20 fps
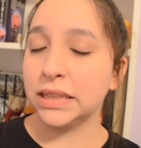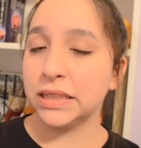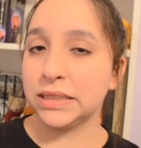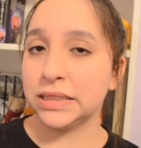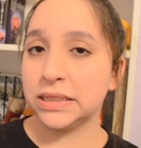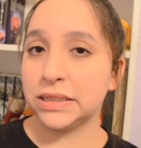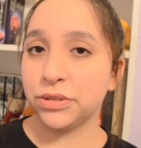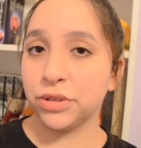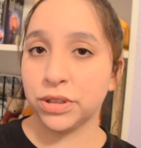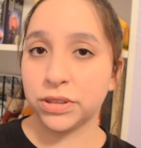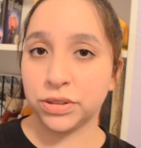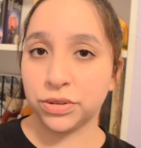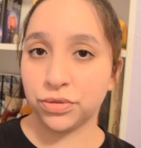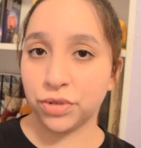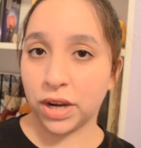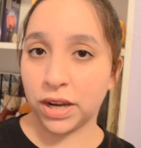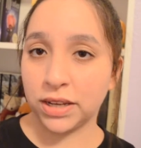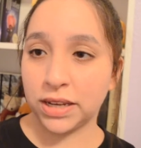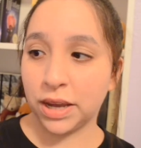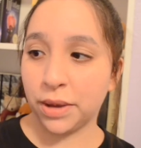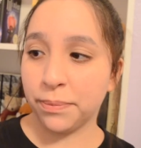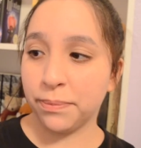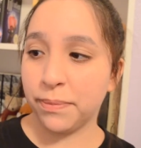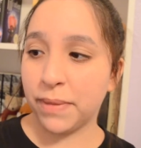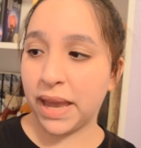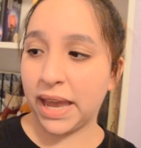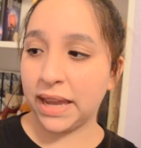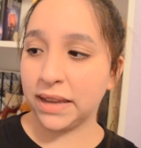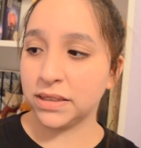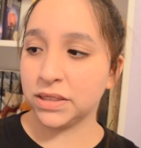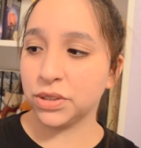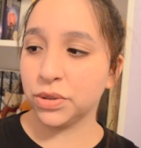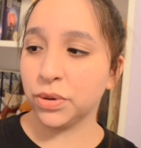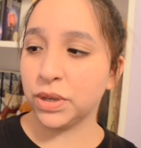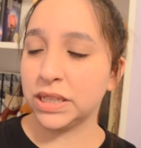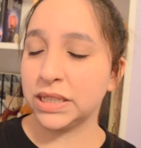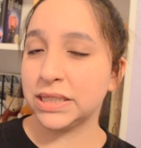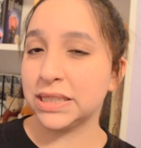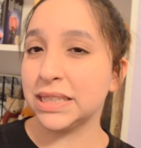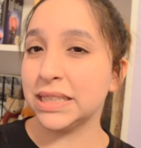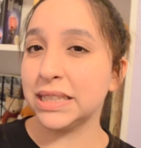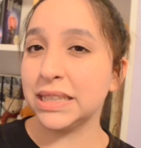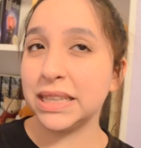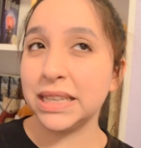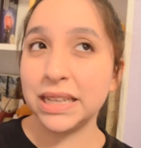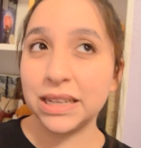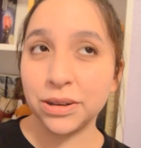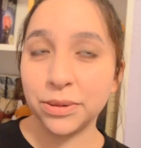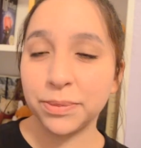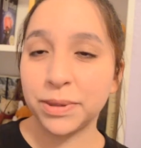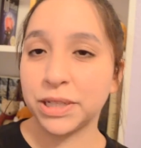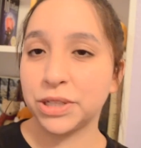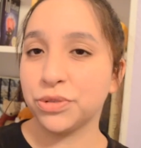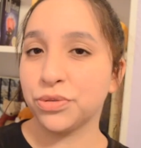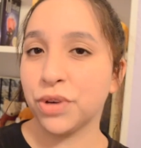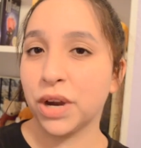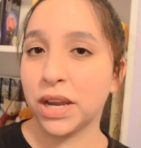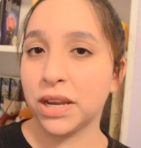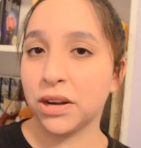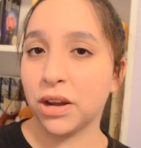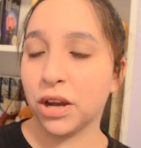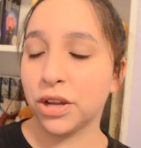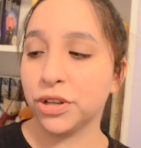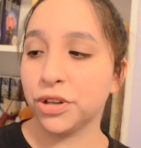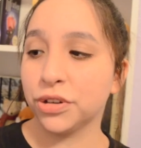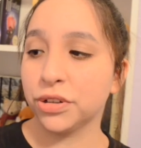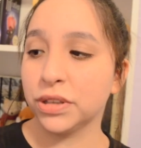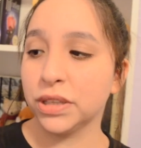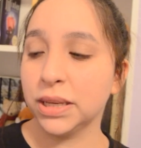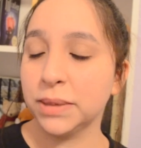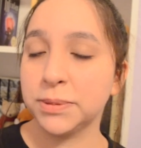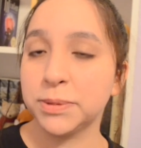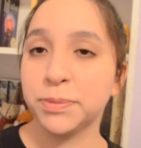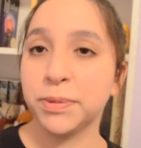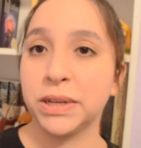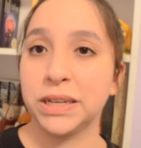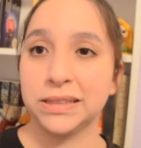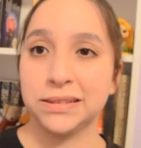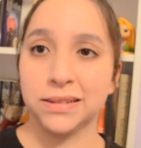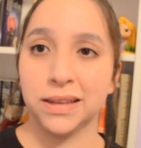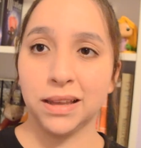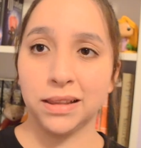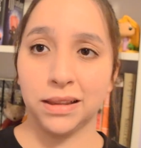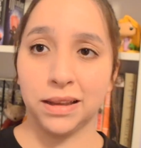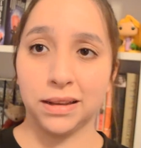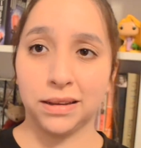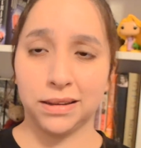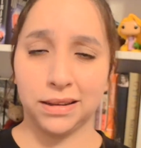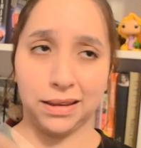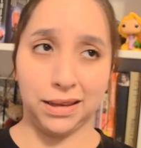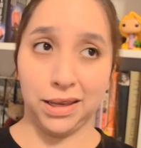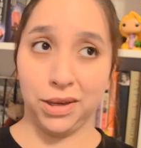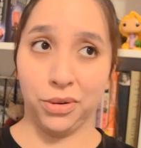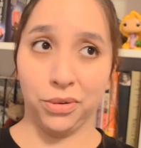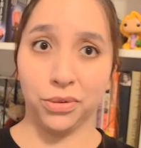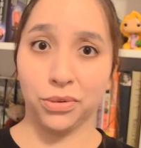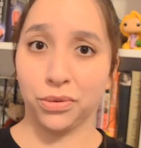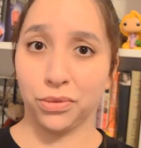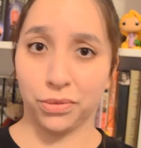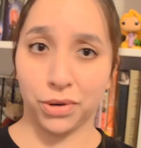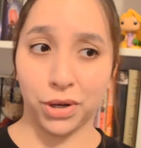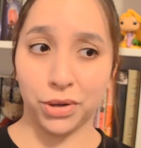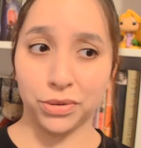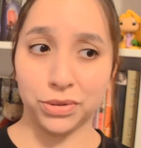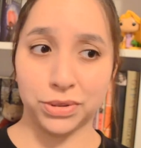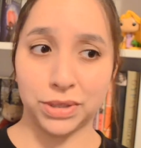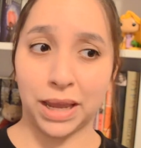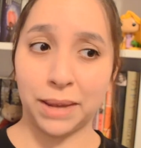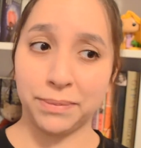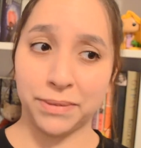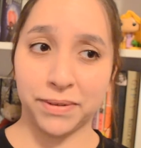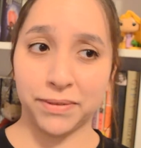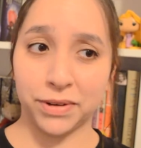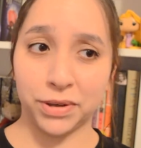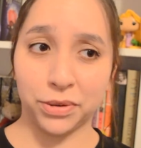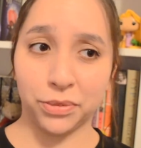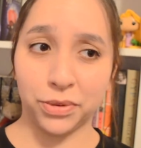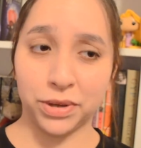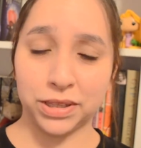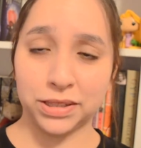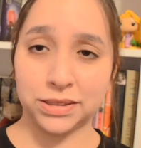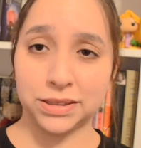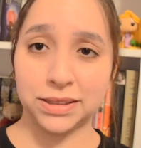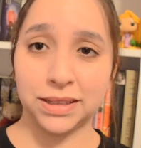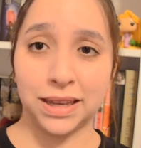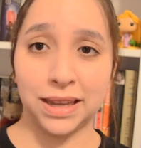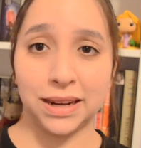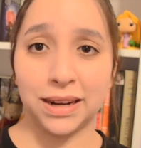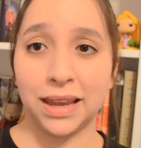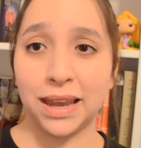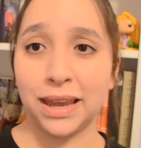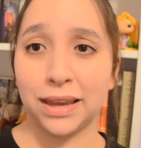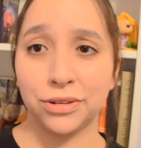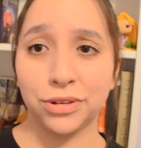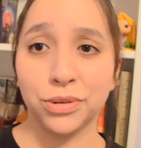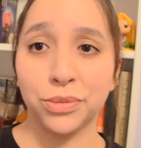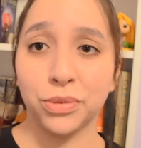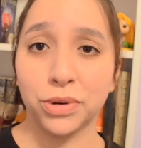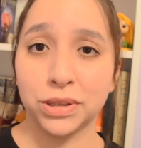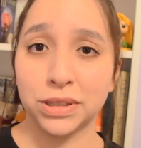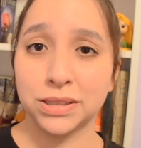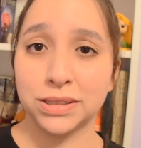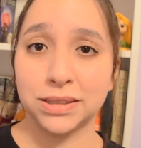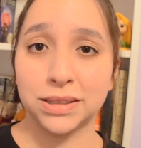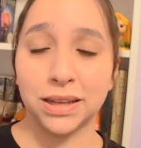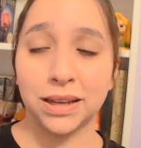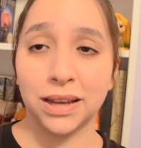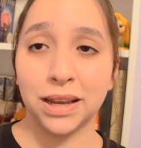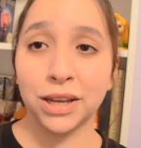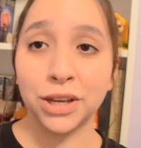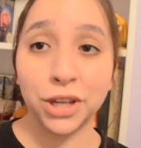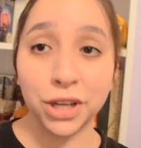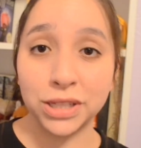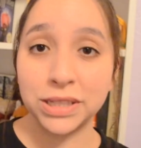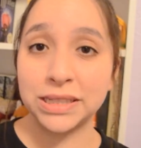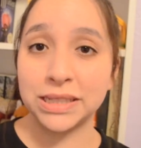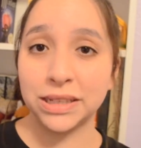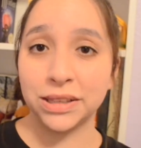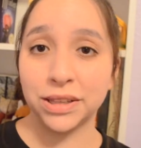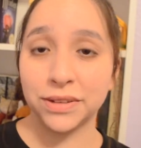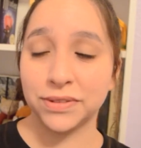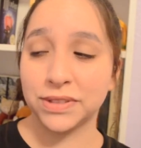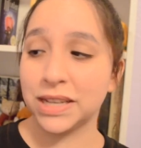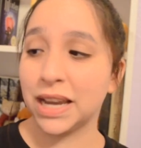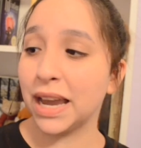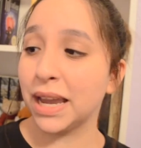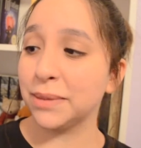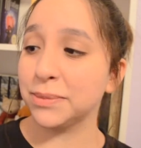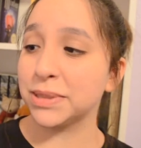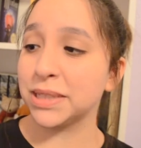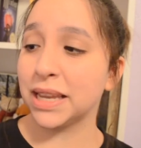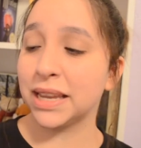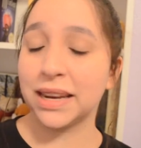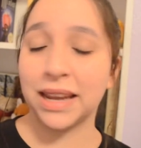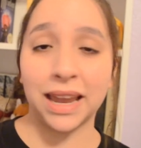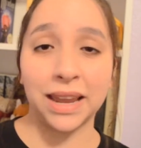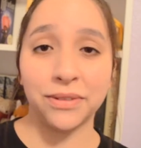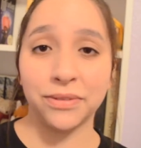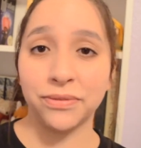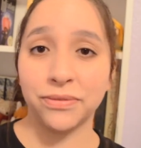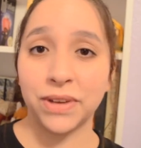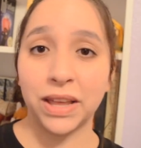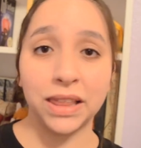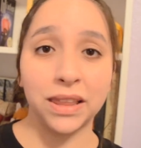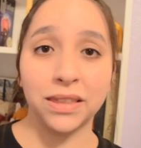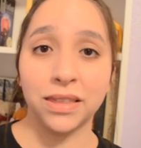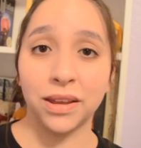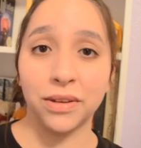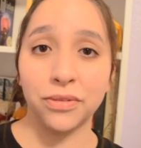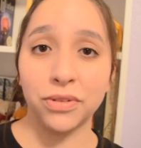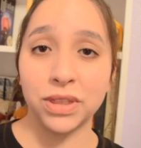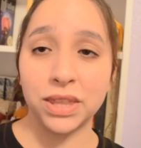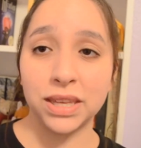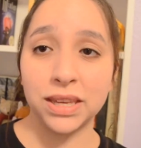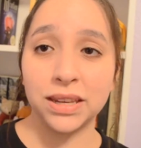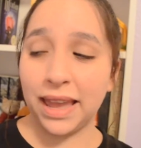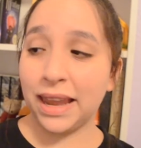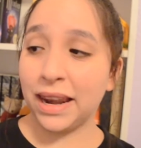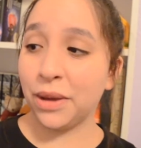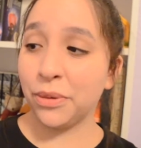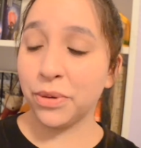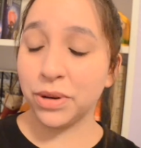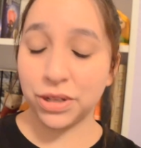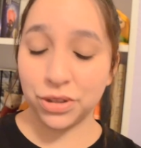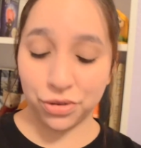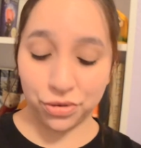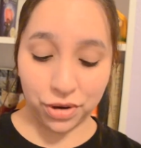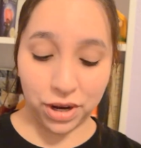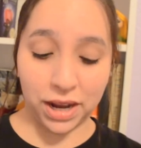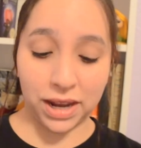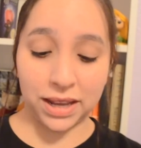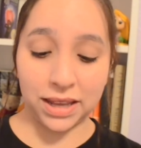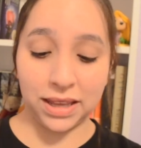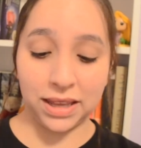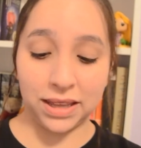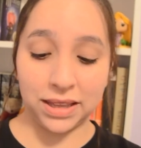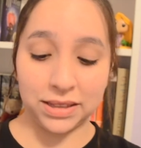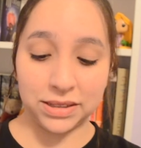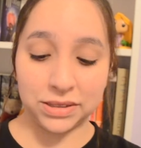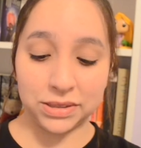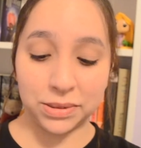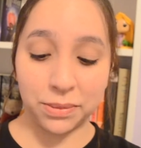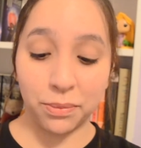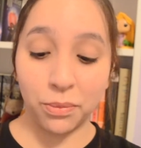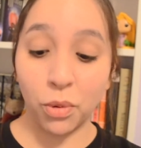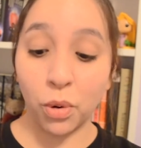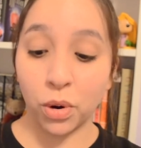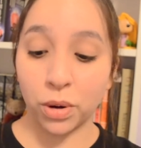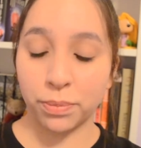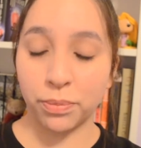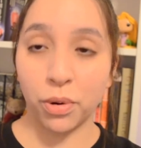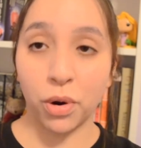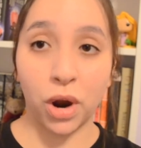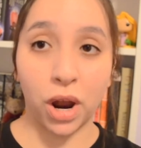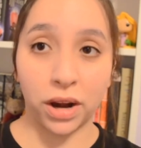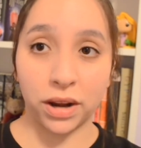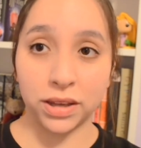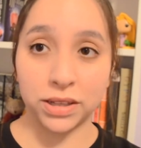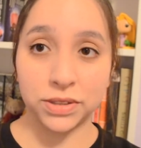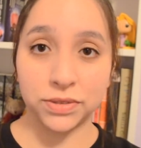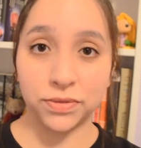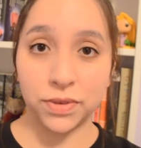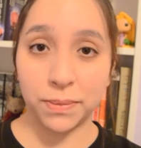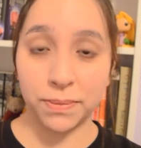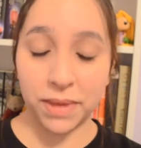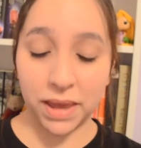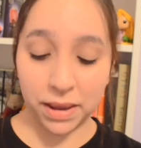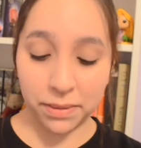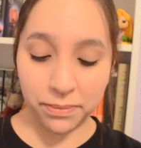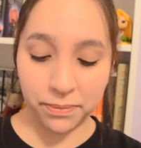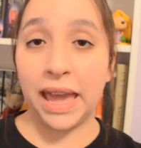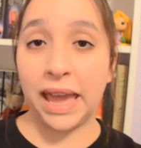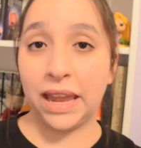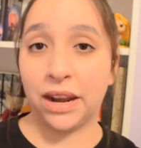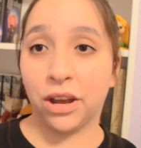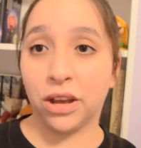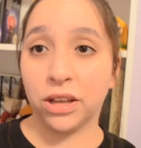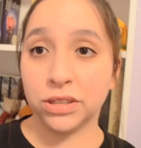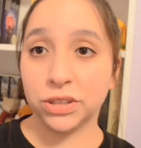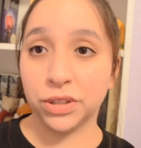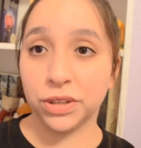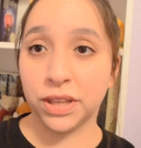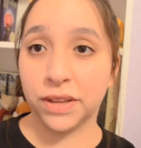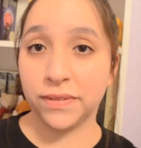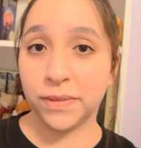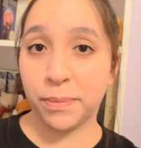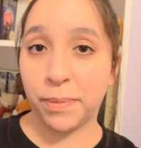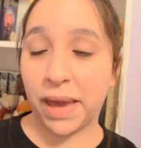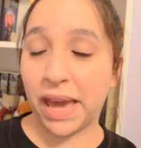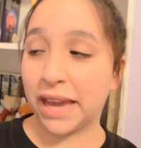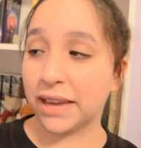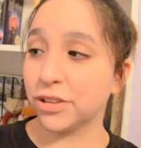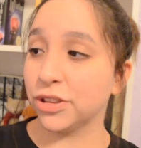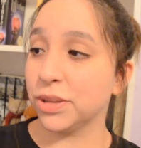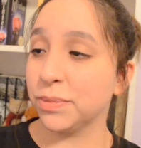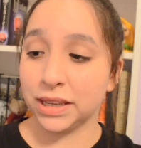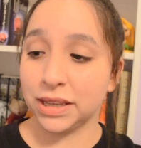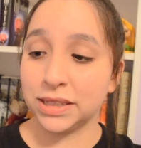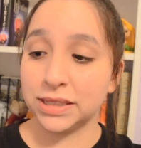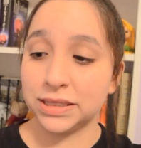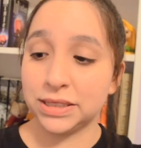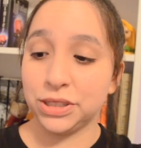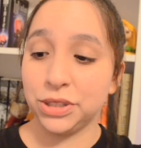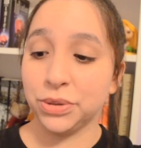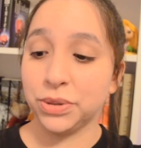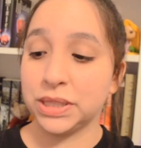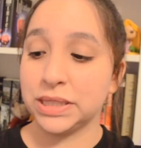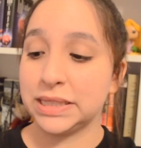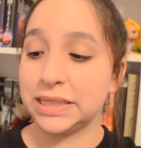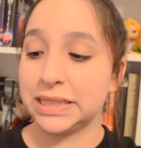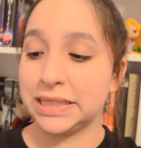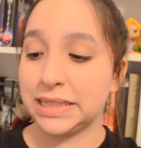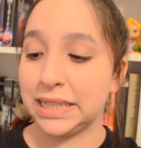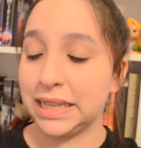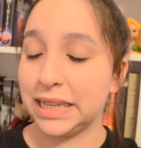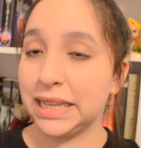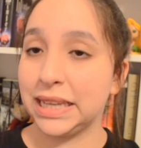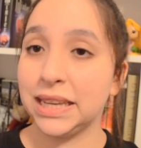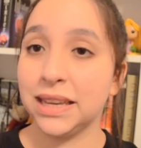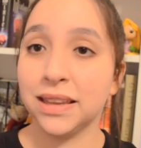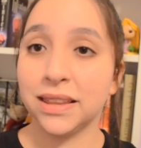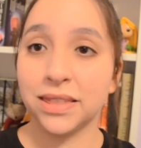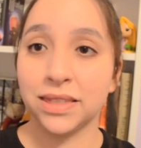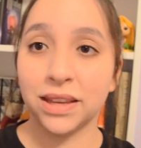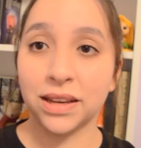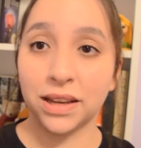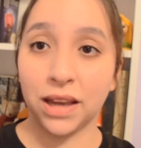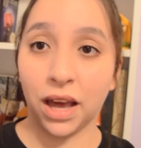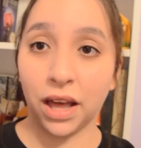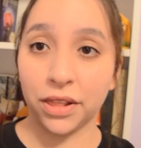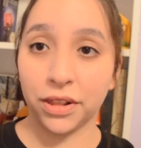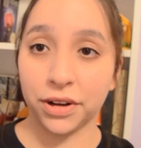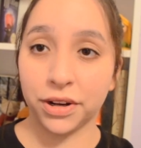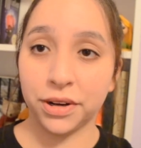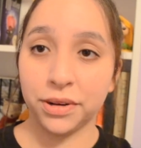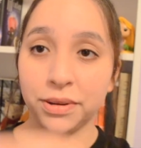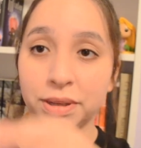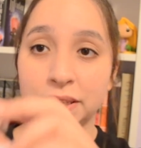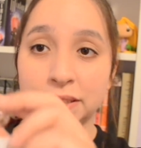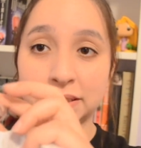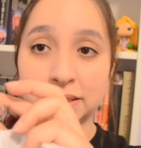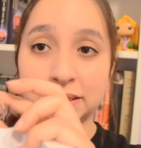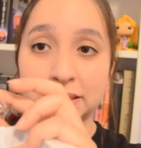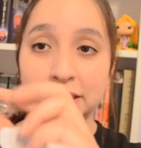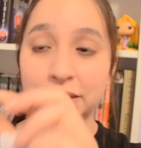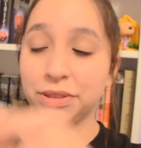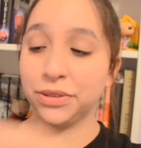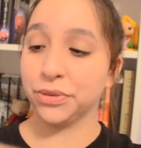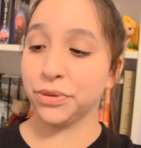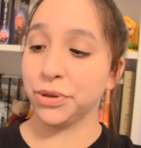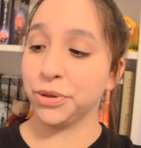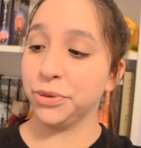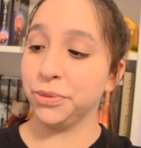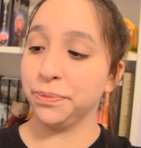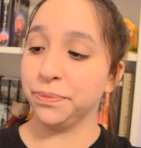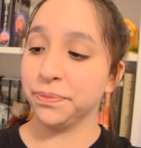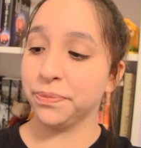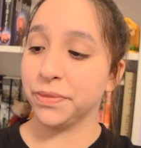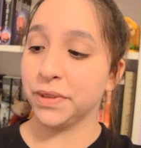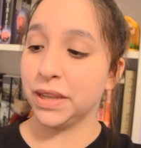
This just dried down matte, so it is a little bit drying on your lips, but it's not like, ew, gross, I'm never gonna wear this again. I actually wore this a good deal of times and I fell in love with it, and I want to try some more products from them. And I also love the packaging because you can see the color is see-through.